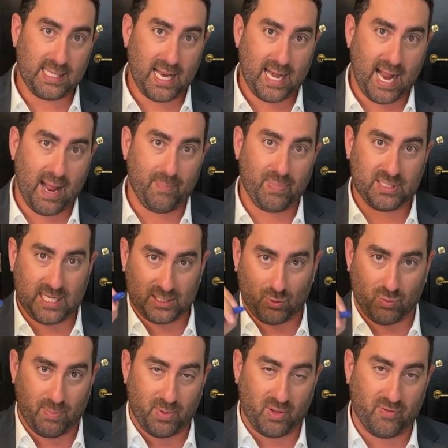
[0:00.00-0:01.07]
that happens has a
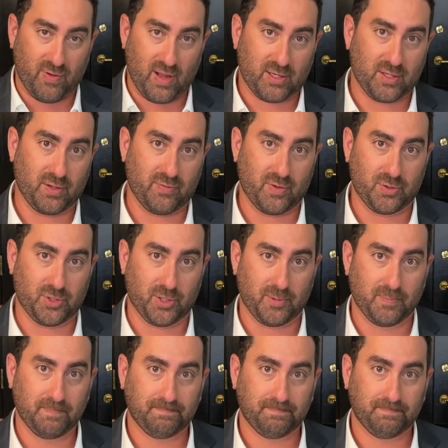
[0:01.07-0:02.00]
ripple effect in the future.